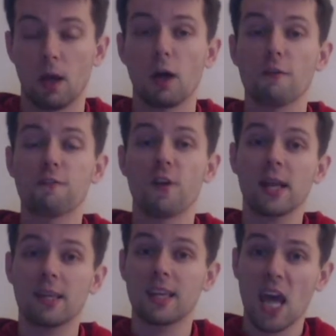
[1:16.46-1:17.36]

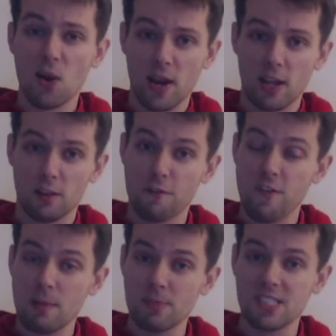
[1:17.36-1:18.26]
Frank Gehry, the
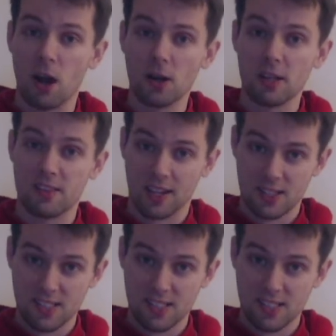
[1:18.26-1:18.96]
famous architect,